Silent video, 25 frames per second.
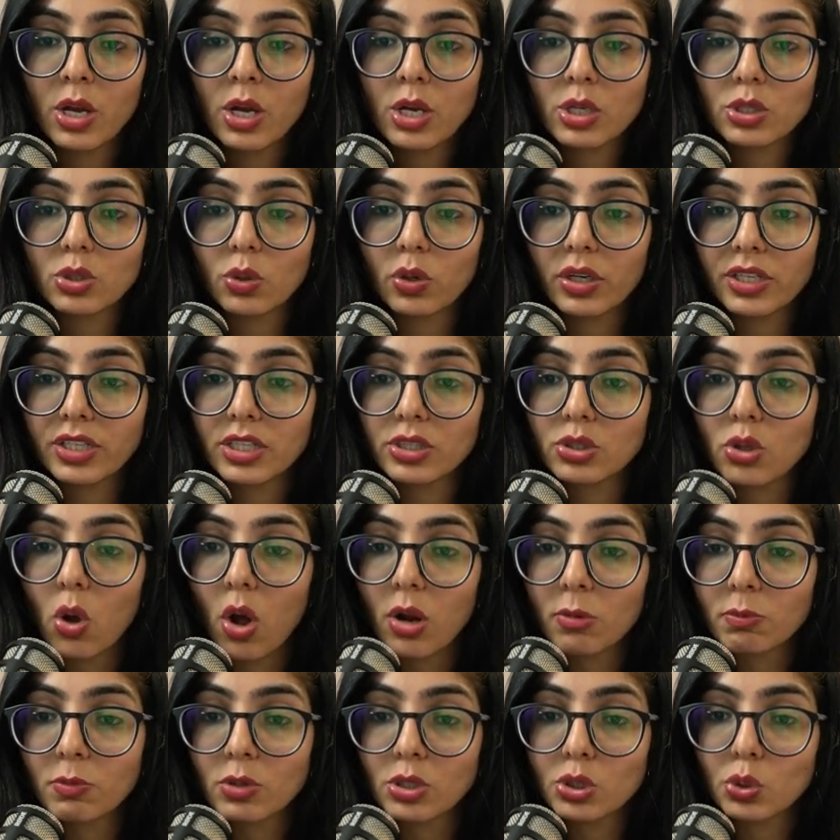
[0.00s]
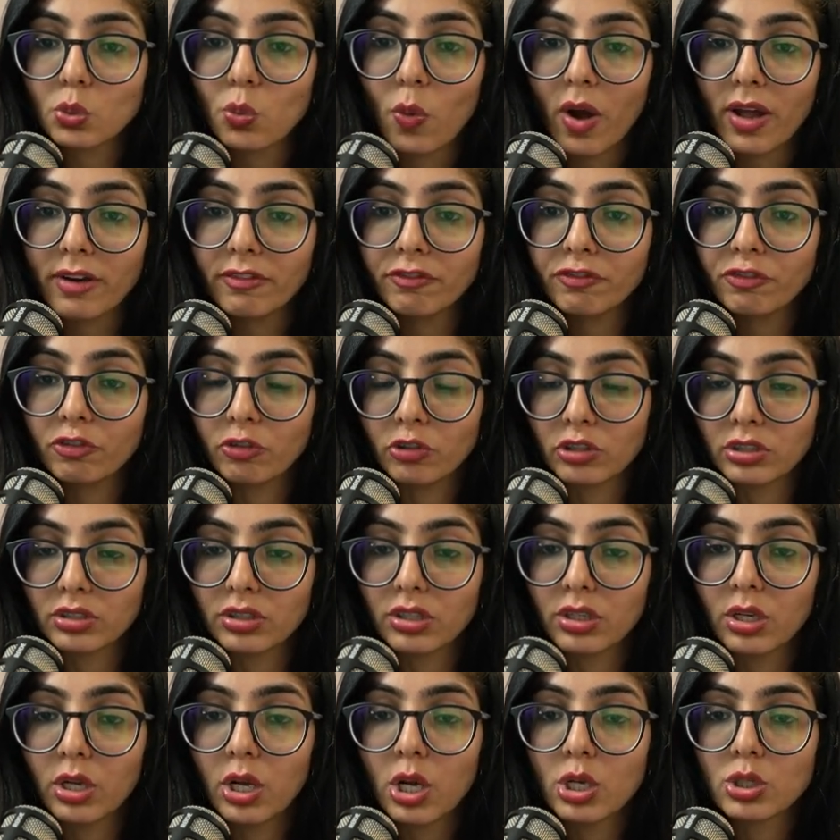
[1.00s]
So it is almost 1/4.
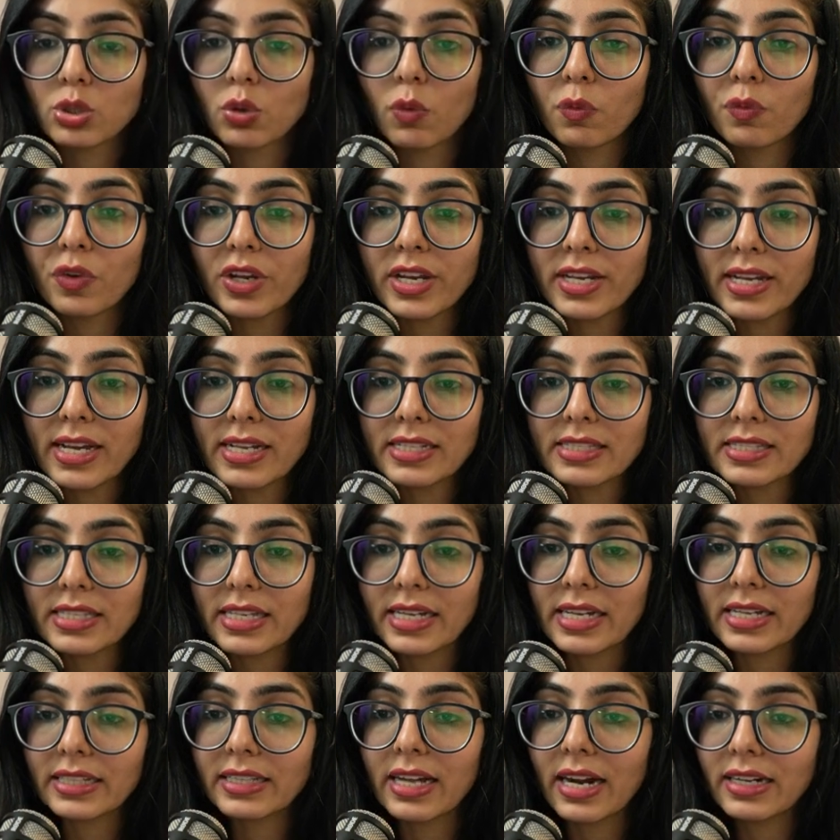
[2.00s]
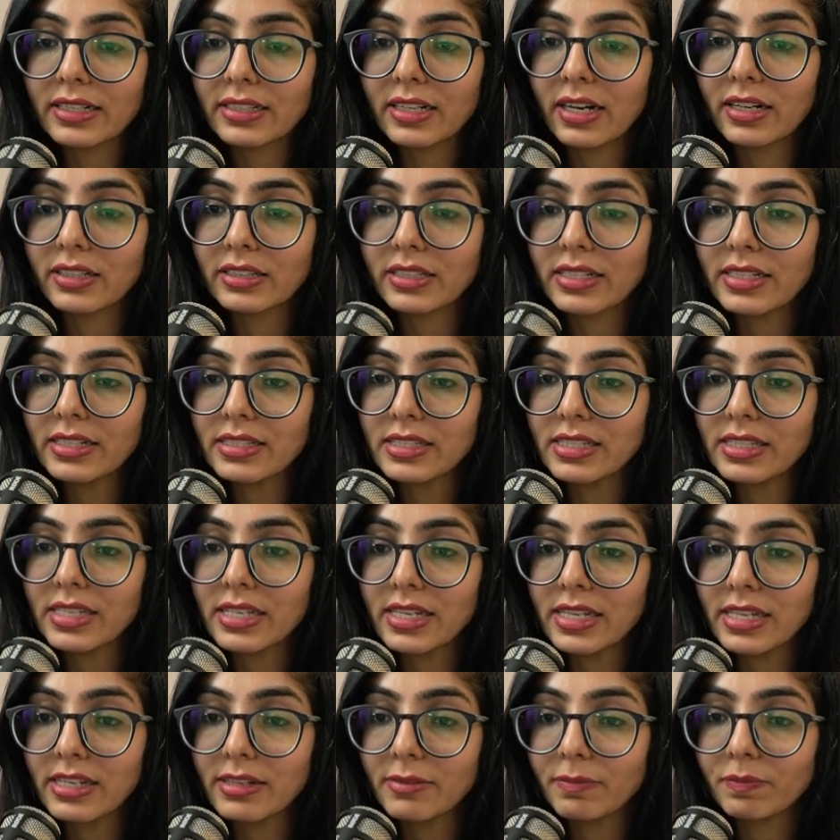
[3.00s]
So we can say that
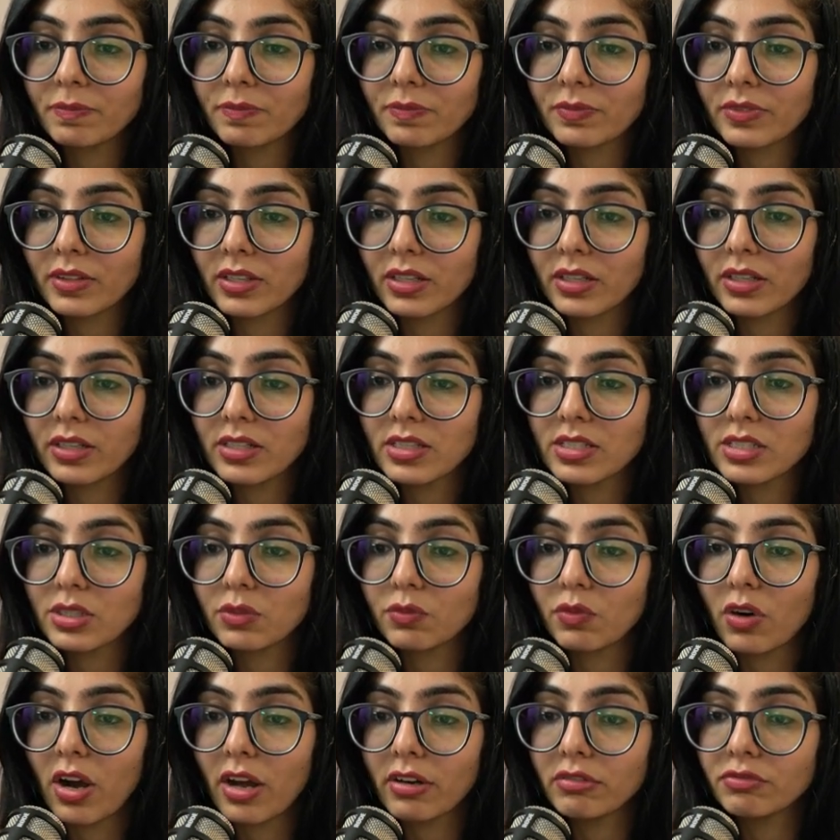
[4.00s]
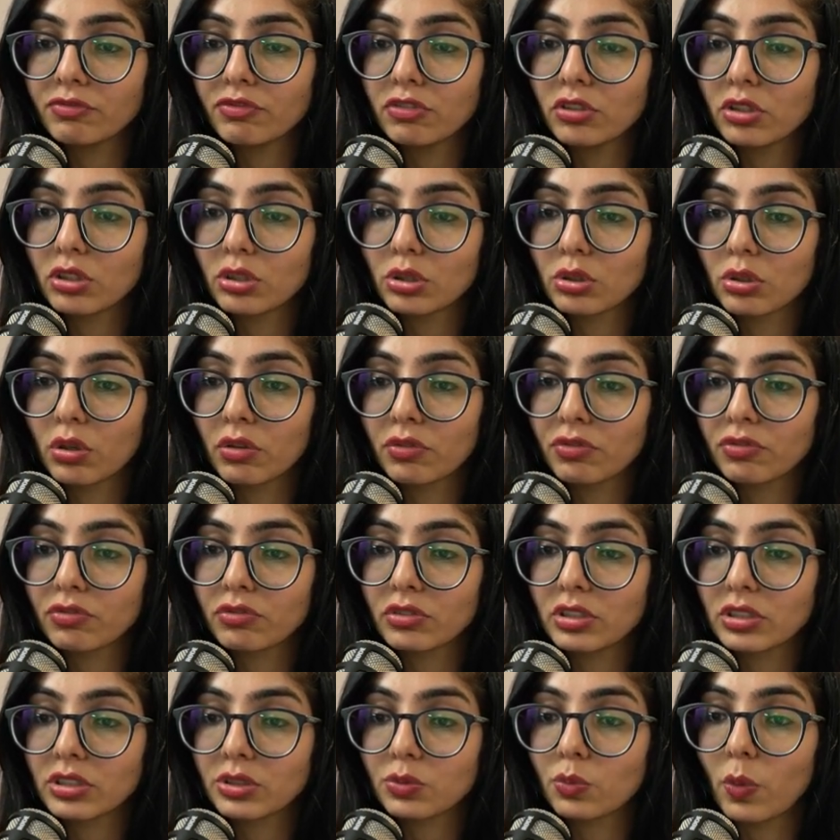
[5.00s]
13C is 1/4 of
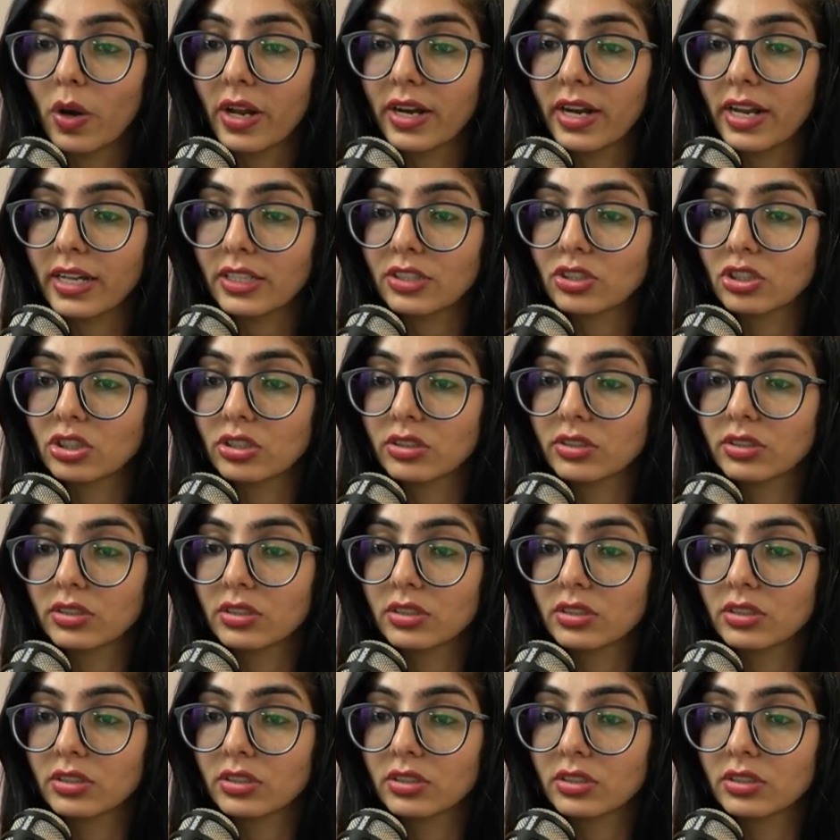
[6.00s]
this 1H.